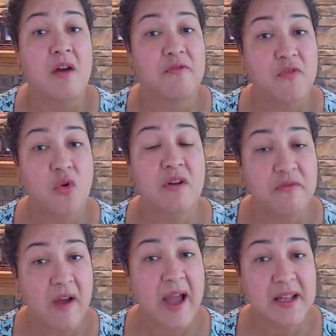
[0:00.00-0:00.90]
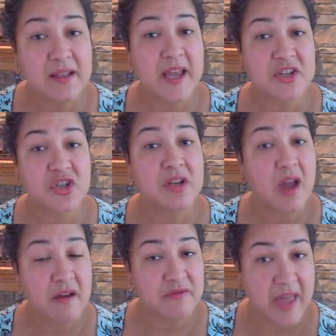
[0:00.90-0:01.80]
for violation
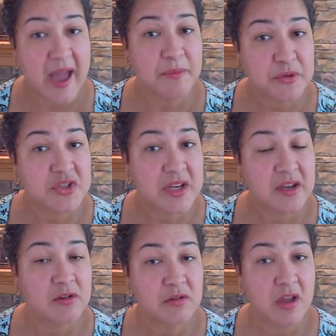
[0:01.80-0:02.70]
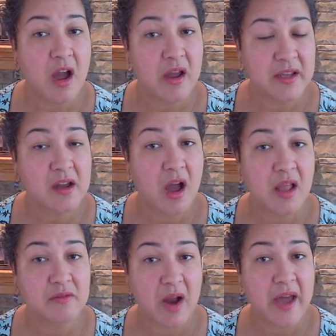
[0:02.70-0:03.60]
of that particular law in
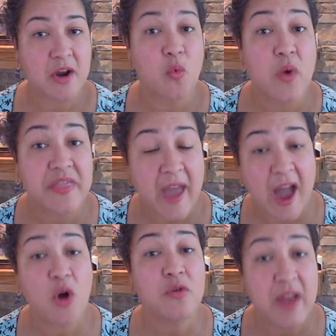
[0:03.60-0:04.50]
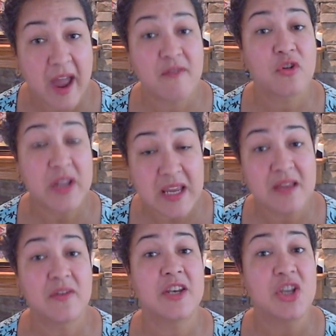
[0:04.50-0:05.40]
Colorado without ever
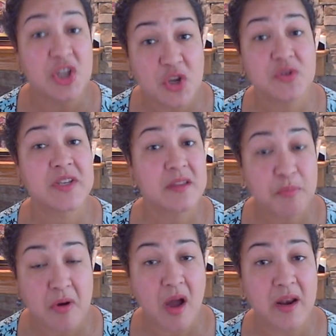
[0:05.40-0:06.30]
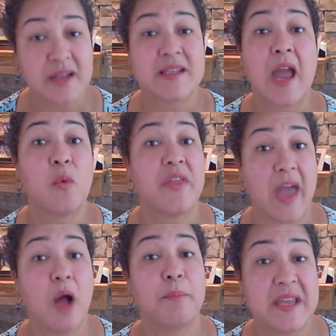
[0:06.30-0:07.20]
even using the product and
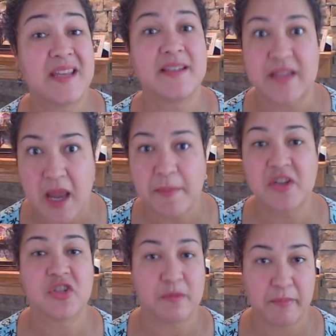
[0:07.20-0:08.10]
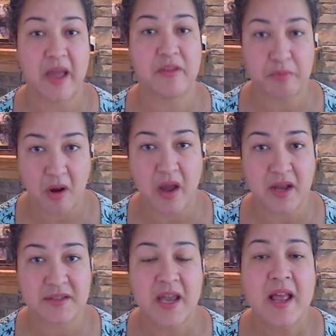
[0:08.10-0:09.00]
without being damaged by the
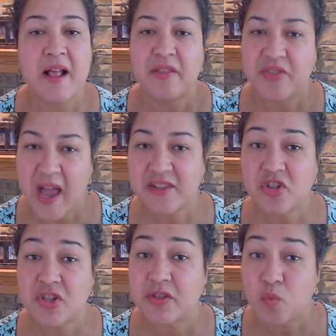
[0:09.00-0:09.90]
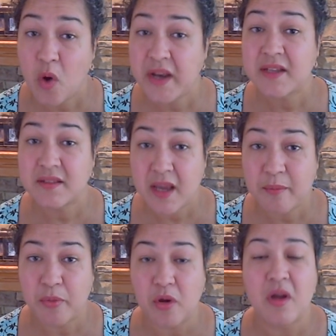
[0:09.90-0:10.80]
product. That's just one
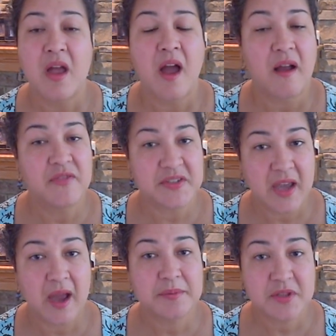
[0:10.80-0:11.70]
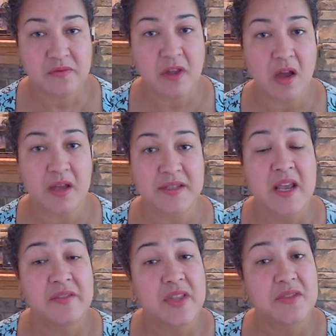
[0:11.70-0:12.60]
example of the types of laws
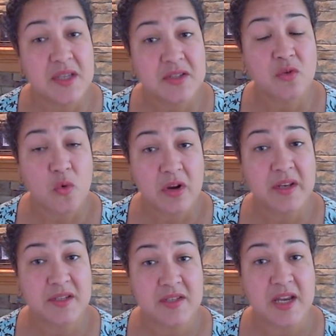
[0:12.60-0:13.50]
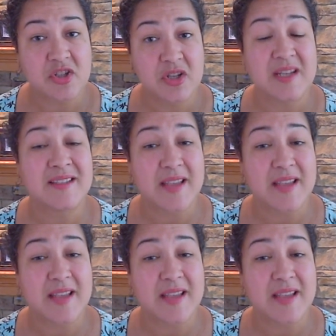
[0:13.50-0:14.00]
that this organization is